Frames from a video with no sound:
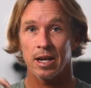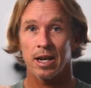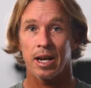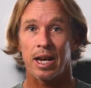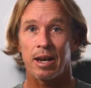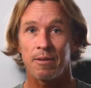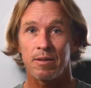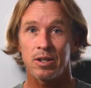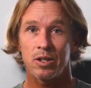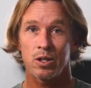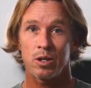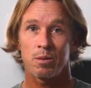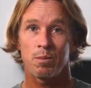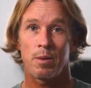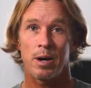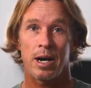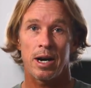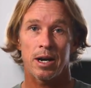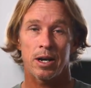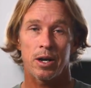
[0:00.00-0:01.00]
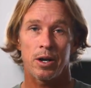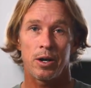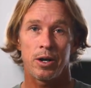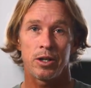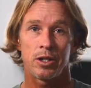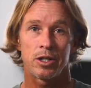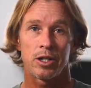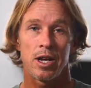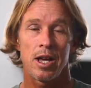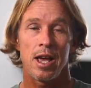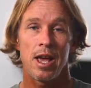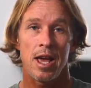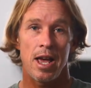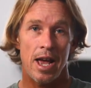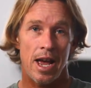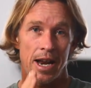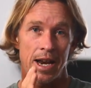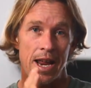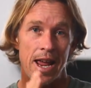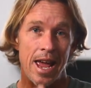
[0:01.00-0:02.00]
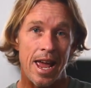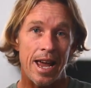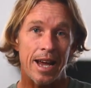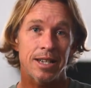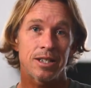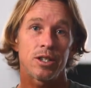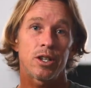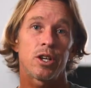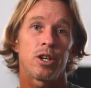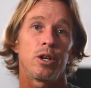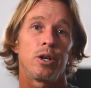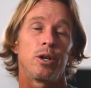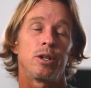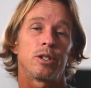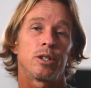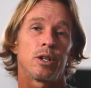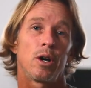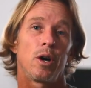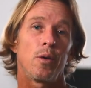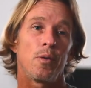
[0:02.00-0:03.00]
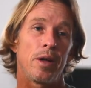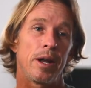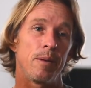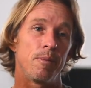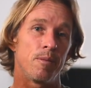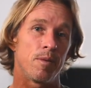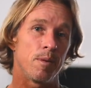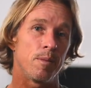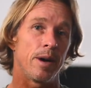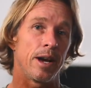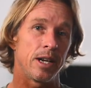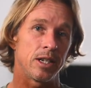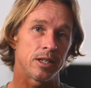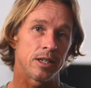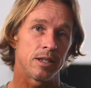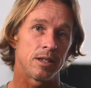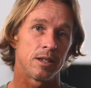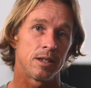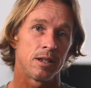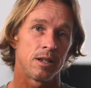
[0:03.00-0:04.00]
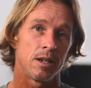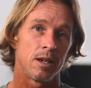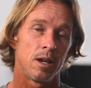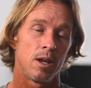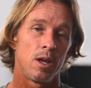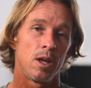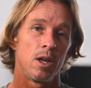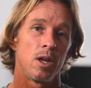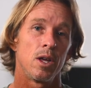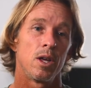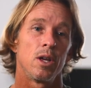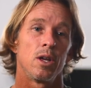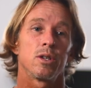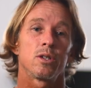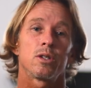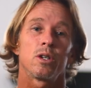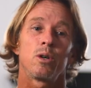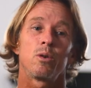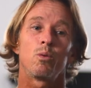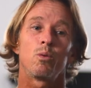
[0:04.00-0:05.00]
given to a bar coach and execute on that information. So